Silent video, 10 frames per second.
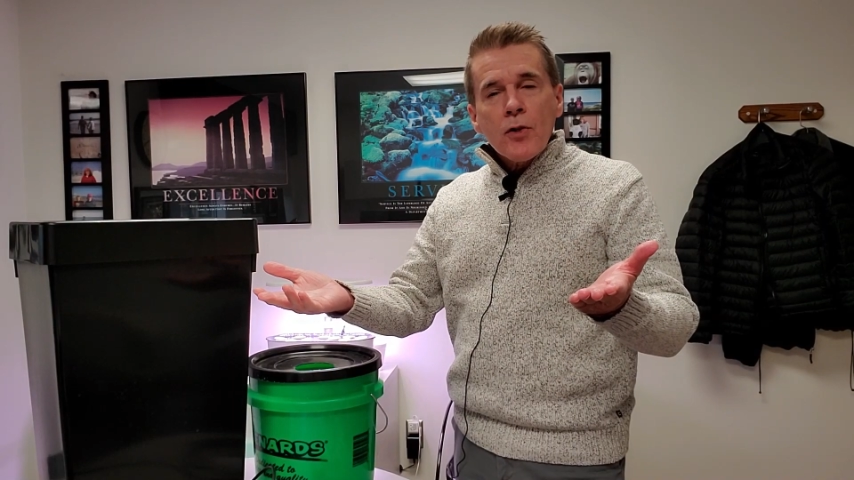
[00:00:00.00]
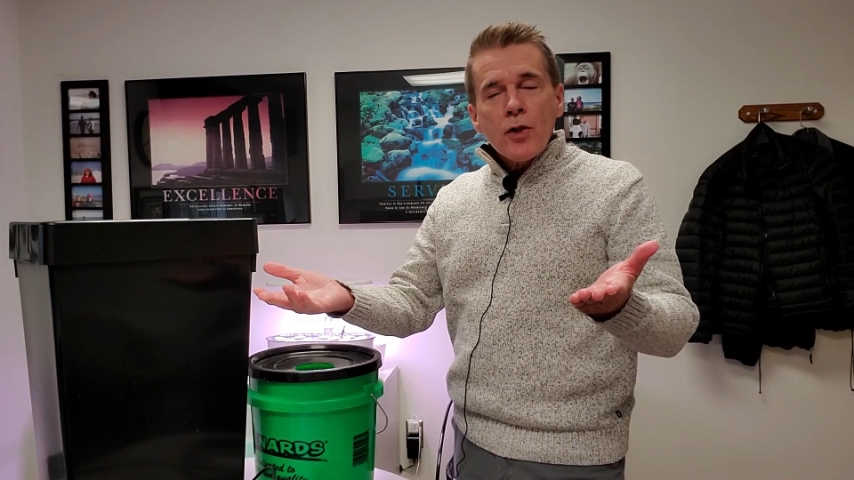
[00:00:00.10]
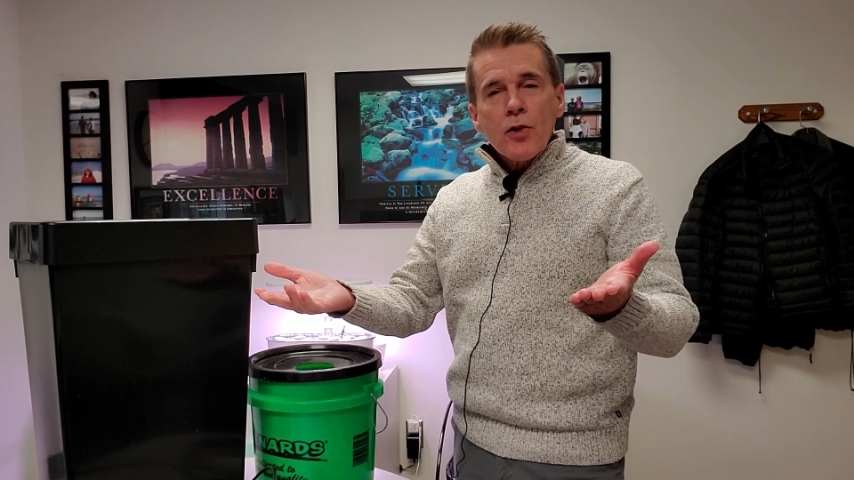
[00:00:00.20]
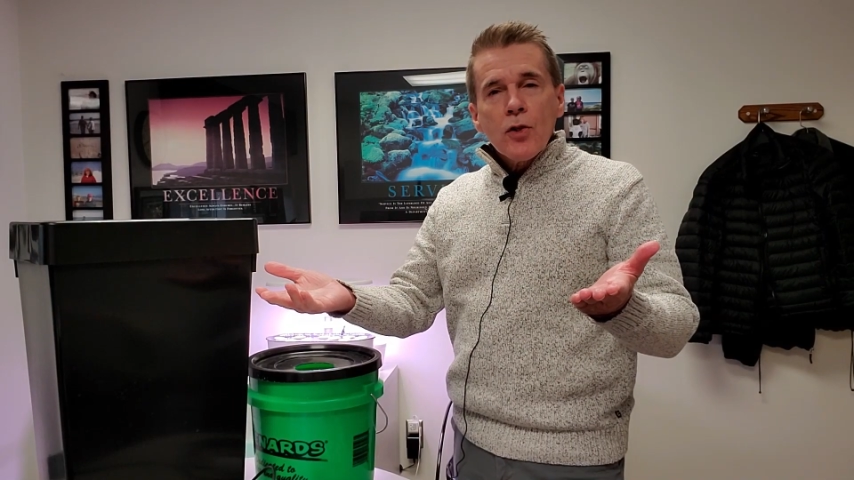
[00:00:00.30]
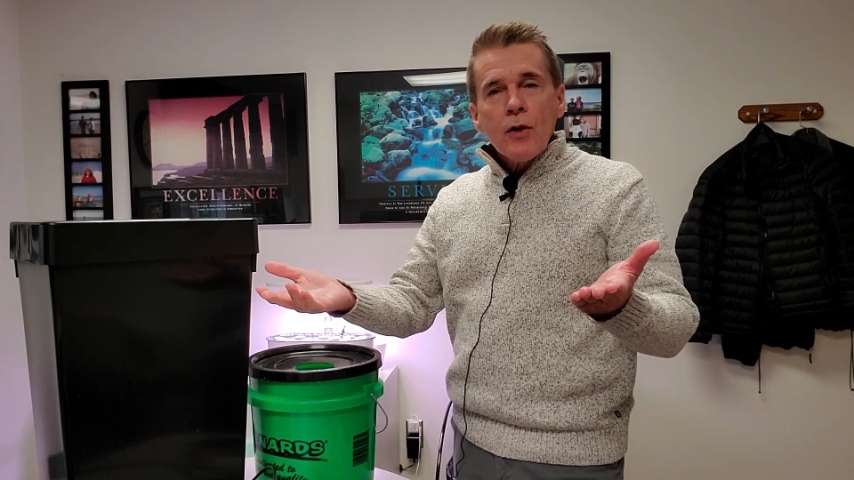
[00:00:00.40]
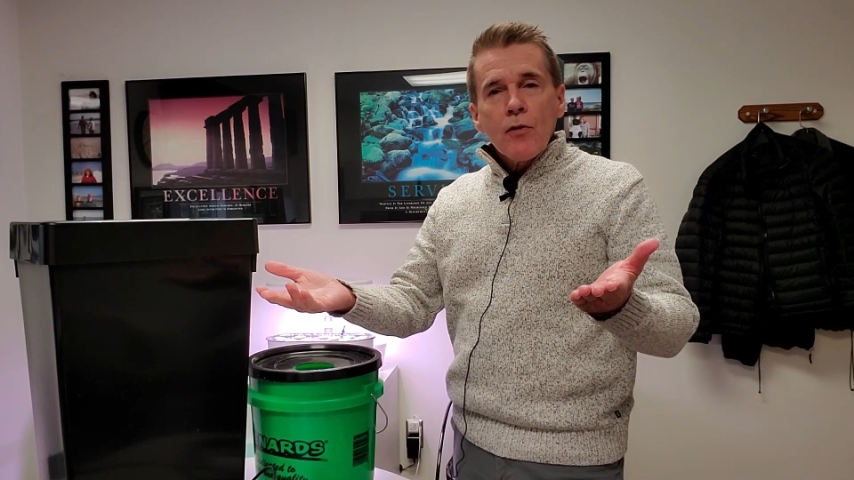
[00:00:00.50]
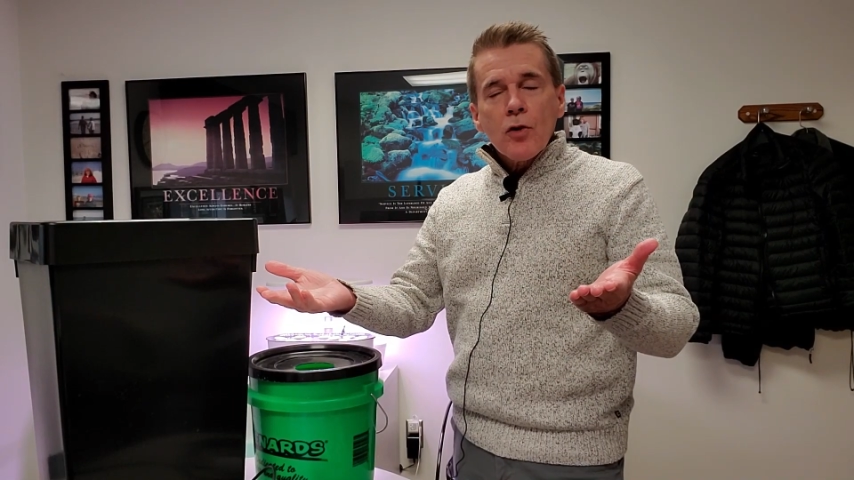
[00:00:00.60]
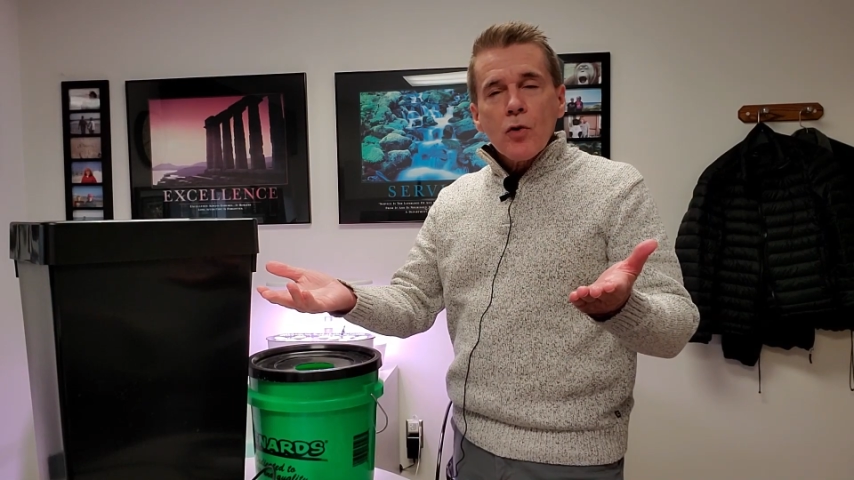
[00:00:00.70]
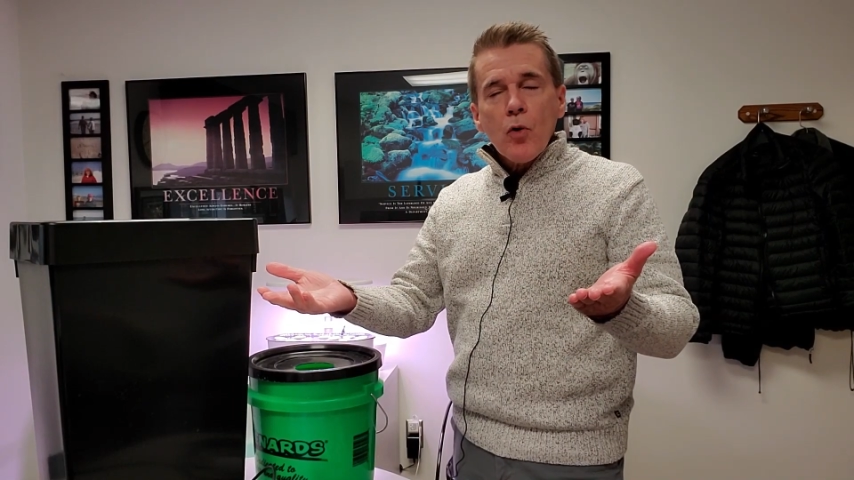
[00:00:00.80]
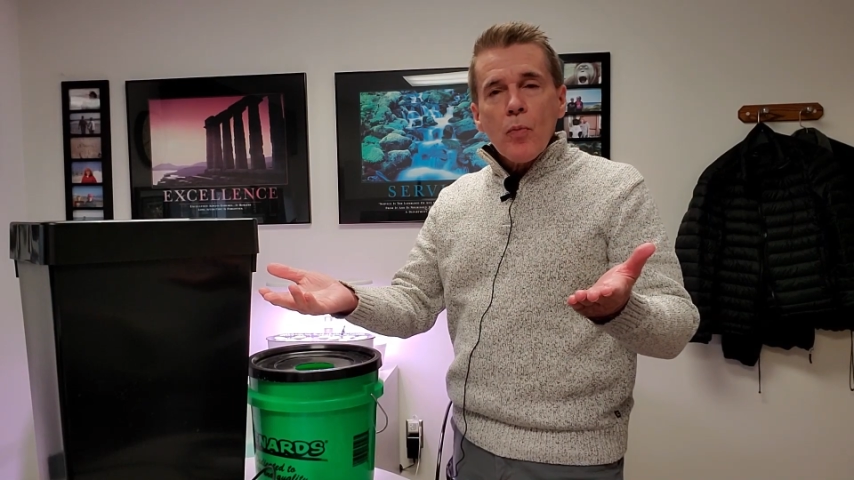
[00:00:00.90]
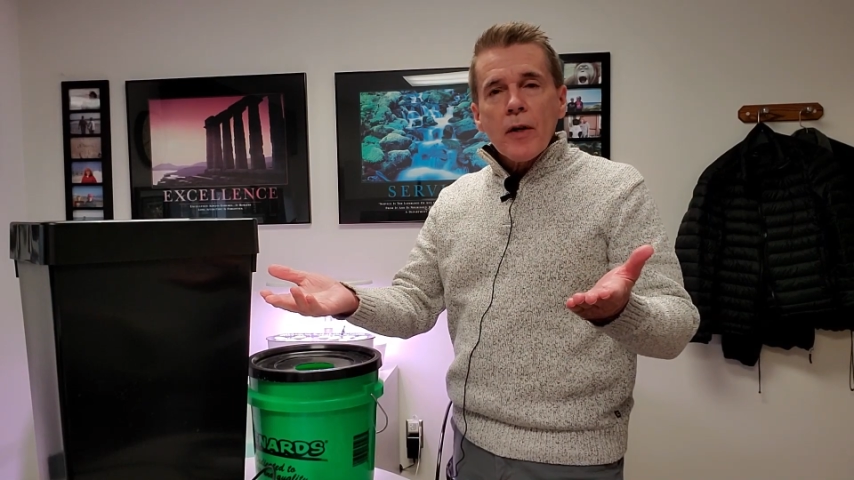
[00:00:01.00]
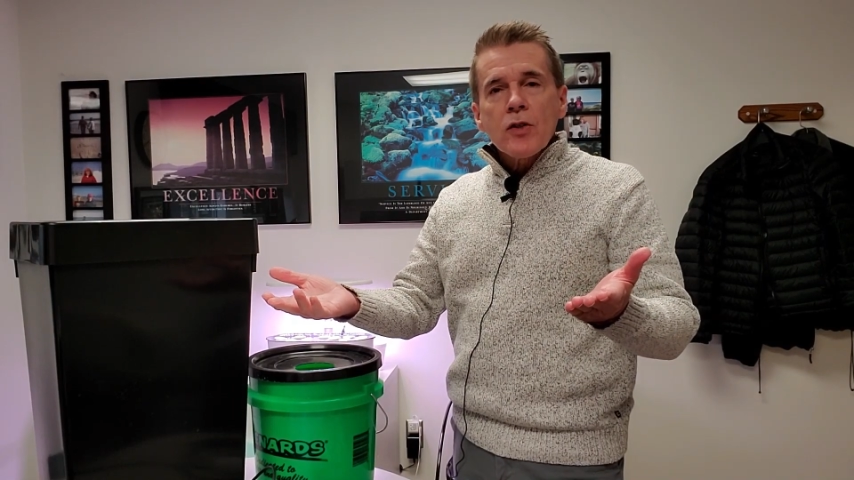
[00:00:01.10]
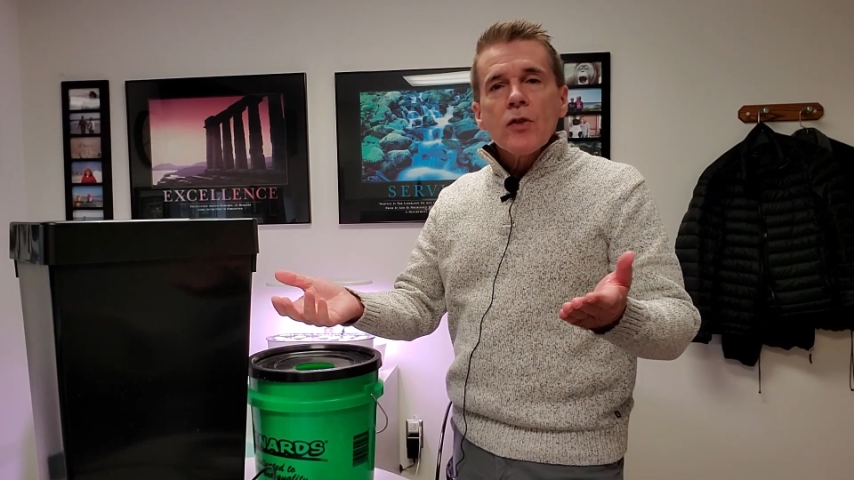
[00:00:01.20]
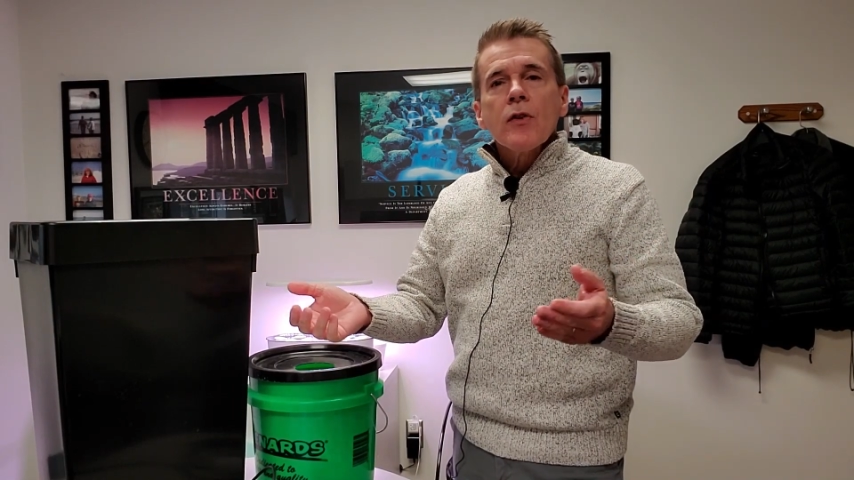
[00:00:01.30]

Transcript: using two different drill bits.